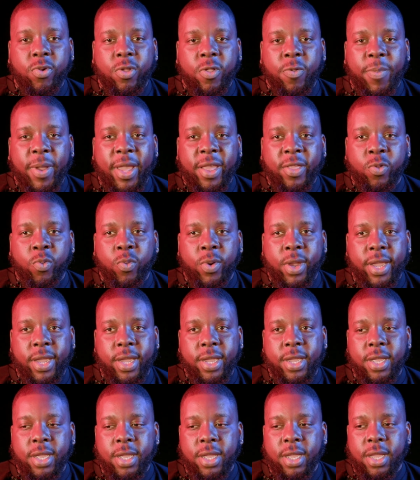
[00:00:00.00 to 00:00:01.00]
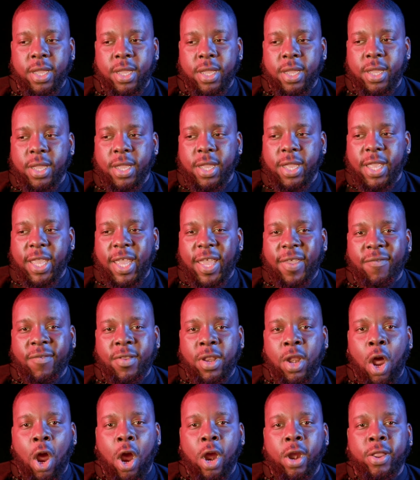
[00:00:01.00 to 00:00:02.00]
space where even
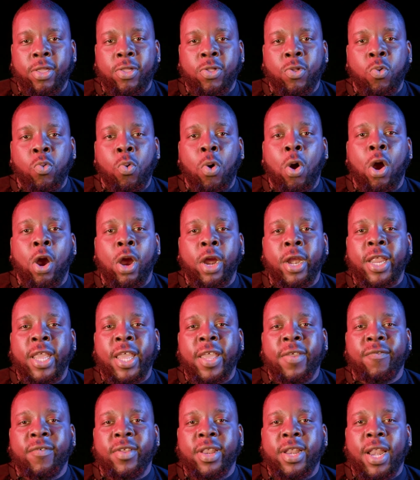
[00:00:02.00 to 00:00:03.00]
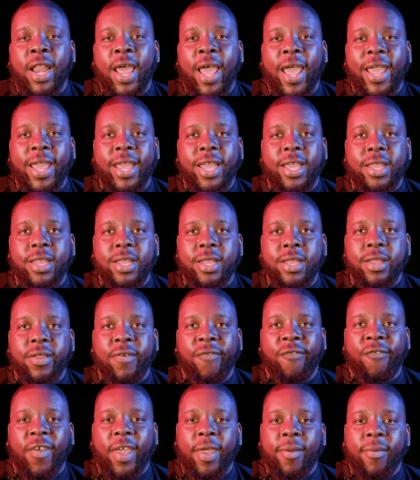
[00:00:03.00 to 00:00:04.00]
artists who aren't even like
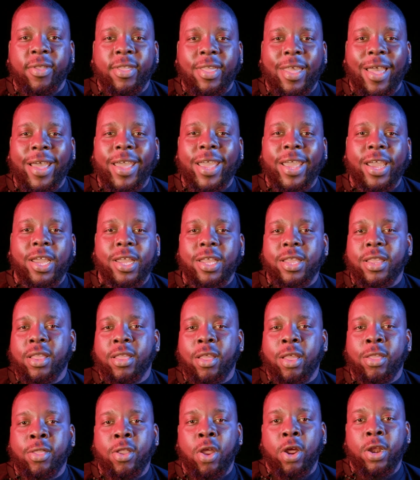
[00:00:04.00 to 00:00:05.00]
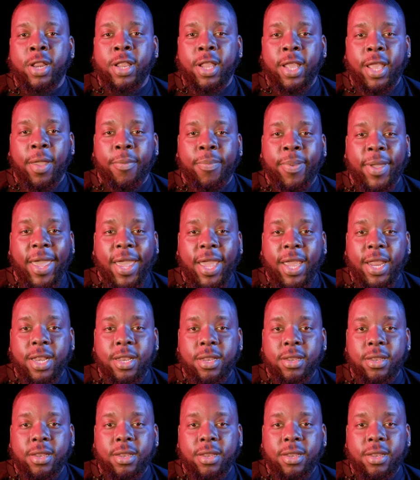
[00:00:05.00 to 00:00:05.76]
famous out here are starting to get paid.